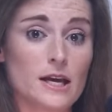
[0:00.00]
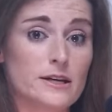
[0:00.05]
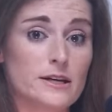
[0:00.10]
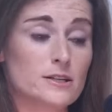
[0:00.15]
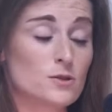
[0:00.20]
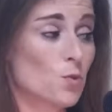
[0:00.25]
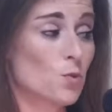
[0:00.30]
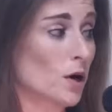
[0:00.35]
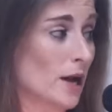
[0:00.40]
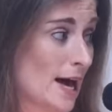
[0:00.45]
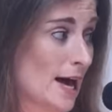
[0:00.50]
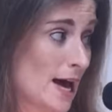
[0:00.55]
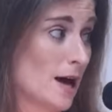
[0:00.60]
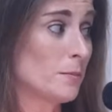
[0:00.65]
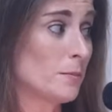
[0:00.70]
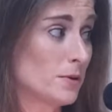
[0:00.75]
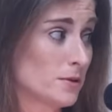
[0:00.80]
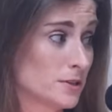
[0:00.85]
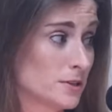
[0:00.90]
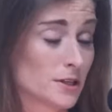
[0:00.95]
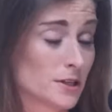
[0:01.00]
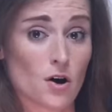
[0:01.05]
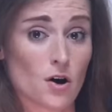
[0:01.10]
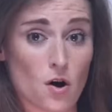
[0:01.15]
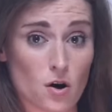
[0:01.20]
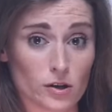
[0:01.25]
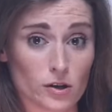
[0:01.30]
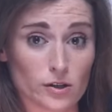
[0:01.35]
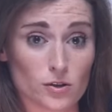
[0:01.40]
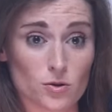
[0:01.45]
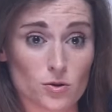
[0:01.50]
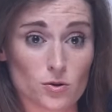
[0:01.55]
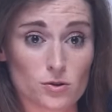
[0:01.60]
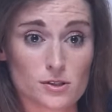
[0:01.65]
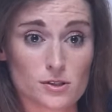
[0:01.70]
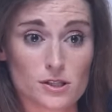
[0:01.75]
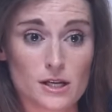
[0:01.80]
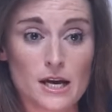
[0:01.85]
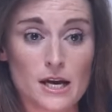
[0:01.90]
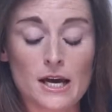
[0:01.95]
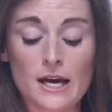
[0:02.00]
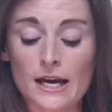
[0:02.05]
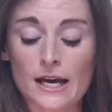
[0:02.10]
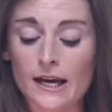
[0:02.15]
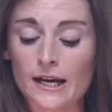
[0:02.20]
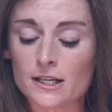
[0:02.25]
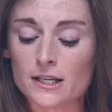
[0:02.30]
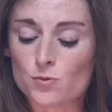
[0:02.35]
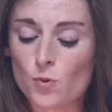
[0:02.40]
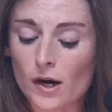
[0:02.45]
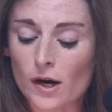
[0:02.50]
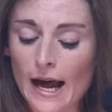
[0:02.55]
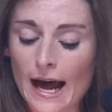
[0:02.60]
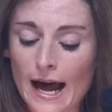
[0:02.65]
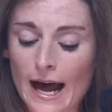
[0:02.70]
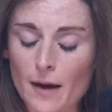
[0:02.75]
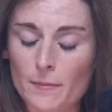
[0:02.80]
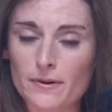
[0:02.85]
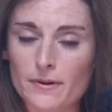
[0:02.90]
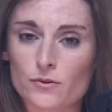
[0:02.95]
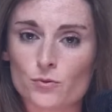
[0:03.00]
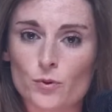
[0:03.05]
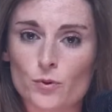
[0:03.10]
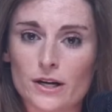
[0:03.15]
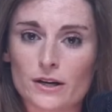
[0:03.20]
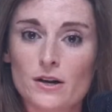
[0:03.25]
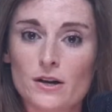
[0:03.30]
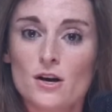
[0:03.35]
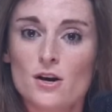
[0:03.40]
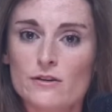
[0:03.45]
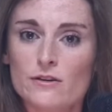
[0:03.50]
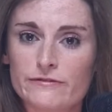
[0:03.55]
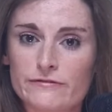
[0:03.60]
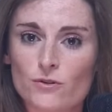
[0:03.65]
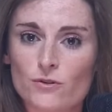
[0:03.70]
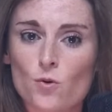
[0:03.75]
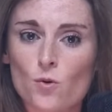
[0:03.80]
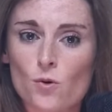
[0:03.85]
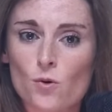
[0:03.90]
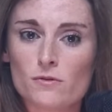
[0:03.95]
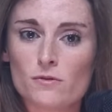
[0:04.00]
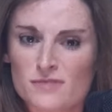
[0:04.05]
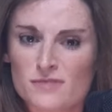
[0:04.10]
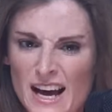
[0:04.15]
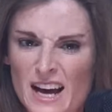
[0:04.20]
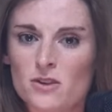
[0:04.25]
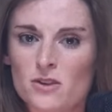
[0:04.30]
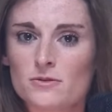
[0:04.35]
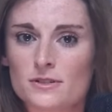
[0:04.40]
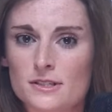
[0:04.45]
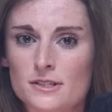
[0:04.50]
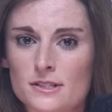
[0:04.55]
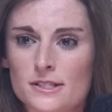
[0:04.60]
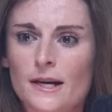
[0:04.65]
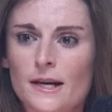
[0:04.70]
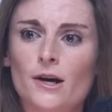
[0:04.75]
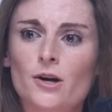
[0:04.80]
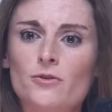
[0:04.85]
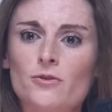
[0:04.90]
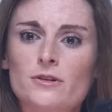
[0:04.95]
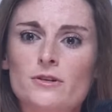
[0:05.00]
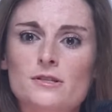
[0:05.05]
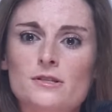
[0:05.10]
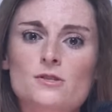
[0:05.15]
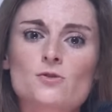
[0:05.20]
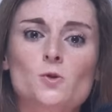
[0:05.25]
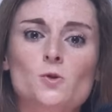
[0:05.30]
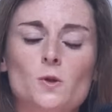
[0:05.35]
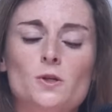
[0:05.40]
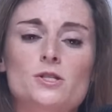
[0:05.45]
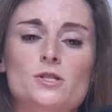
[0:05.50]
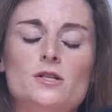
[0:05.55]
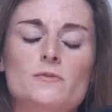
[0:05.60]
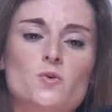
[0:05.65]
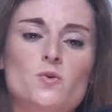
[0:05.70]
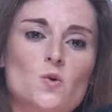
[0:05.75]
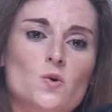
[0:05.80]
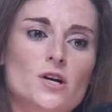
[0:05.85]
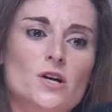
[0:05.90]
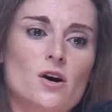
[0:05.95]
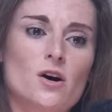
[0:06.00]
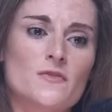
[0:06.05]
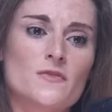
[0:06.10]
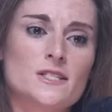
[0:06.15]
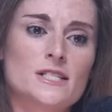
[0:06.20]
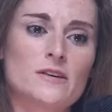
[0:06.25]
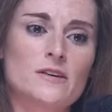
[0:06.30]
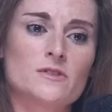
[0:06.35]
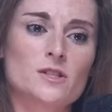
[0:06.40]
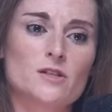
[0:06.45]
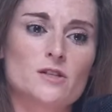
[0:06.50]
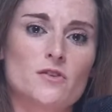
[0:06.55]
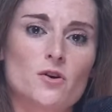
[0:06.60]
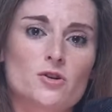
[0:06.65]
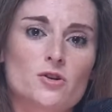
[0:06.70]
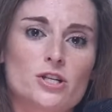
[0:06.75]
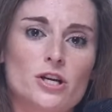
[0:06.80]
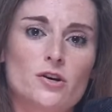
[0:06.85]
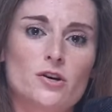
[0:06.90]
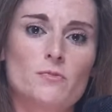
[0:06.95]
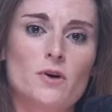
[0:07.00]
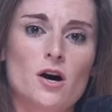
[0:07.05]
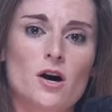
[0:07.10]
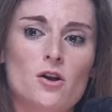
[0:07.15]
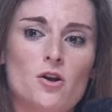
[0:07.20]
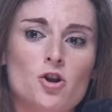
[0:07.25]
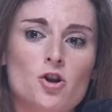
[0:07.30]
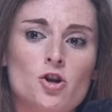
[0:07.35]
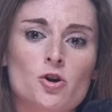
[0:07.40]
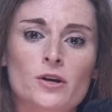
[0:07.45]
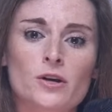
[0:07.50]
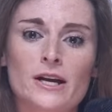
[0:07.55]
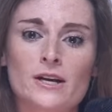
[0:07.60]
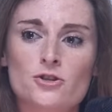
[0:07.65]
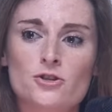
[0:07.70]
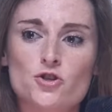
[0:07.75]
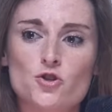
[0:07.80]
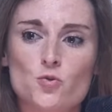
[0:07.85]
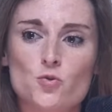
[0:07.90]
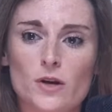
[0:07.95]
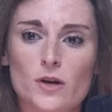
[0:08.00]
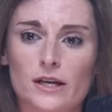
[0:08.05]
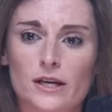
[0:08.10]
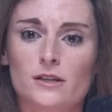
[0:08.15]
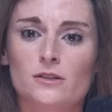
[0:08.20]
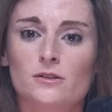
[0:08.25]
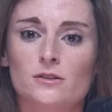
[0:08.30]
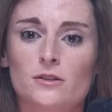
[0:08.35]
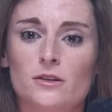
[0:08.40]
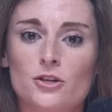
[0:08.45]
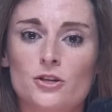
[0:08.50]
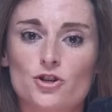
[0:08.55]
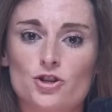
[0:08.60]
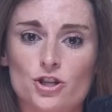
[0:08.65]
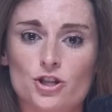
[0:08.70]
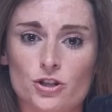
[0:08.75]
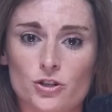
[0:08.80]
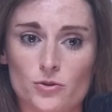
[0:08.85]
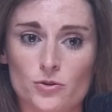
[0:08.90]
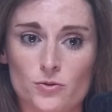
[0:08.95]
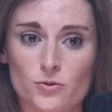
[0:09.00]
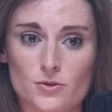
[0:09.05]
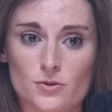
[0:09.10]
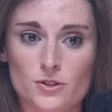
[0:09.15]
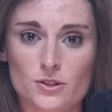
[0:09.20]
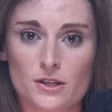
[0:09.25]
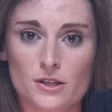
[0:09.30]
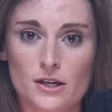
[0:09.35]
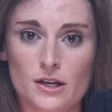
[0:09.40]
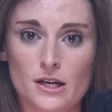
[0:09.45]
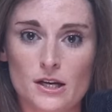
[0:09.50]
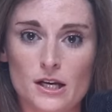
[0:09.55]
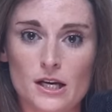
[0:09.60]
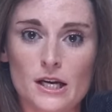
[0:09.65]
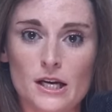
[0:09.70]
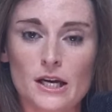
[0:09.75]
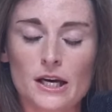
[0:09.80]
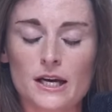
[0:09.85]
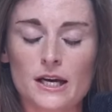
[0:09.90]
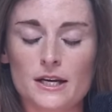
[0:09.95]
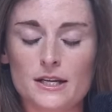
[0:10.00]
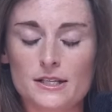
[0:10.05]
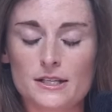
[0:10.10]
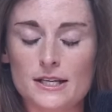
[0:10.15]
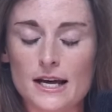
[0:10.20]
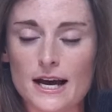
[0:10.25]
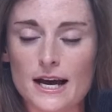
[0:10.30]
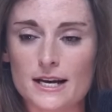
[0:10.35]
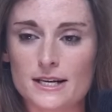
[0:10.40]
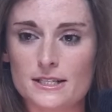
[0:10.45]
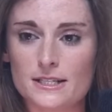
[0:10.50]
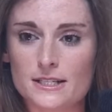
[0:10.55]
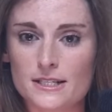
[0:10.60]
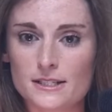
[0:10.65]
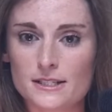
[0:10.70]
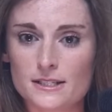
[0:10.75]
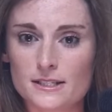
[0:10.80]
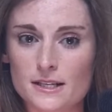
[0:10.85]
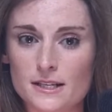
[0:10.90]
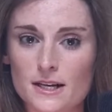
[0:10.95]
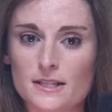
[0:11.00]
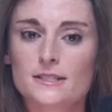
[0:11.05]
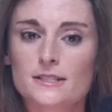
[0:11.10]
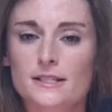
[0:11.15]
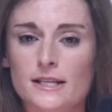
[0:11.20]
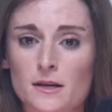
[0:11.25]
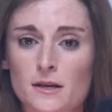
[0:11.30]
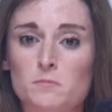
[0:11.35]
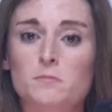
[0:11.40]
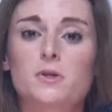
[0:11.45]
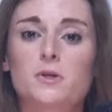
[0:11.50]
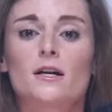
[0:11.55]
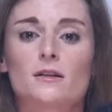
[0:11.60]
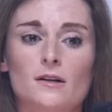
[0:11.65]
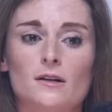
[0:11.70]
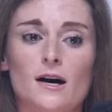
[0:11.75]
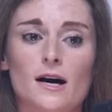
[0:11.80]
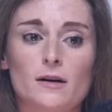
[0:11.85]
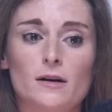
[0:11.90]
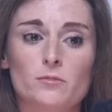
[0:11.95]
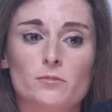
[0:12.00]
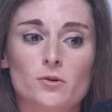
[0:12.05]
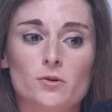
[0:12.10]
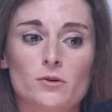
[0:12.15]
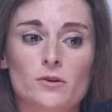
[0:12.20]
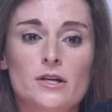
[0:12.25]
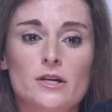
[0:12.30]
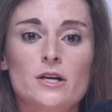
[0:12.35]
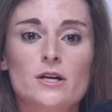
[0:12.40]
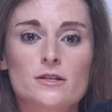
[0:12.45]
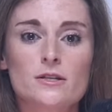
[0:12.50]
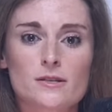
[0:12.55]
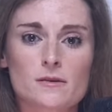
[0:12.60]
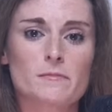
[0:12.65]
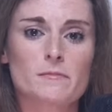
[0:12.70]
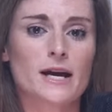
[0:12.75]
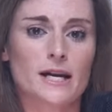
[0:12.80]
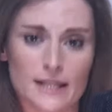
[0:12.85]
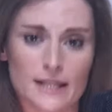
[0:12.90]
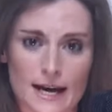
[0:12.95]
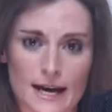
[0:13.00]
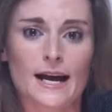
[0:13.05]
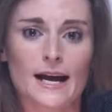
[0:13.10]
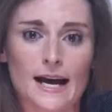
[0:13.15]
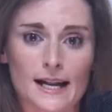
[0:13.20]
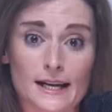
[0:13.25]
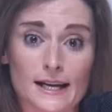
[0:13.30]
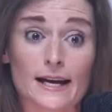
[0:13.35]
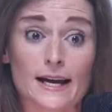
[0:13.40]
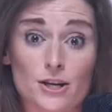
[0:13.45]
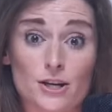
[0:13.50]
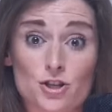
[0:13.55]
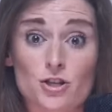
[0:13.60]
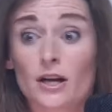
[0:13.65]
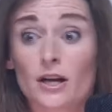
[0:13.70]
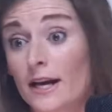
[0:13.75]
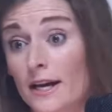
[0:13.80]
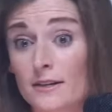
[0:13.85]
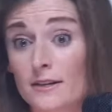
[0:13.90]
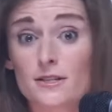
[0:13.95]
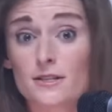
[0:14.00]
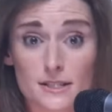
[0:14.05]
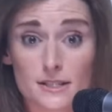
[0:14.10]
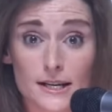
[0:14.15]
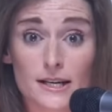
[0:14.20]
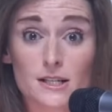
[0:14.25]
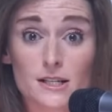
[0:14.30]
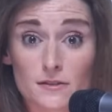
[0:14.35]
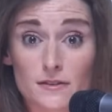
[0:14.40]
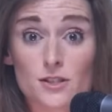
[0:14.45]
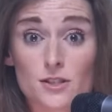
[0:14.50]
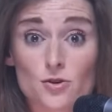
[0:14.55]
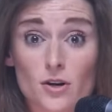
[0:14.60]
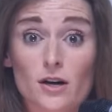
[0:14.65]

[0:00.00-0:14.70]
It is what happened in the Holocaust. It is what happened when 4,000 terrorists crossed the border on the 7th of October looking to kill Jews. It is a disgusting blood libel to make that allegation against the State of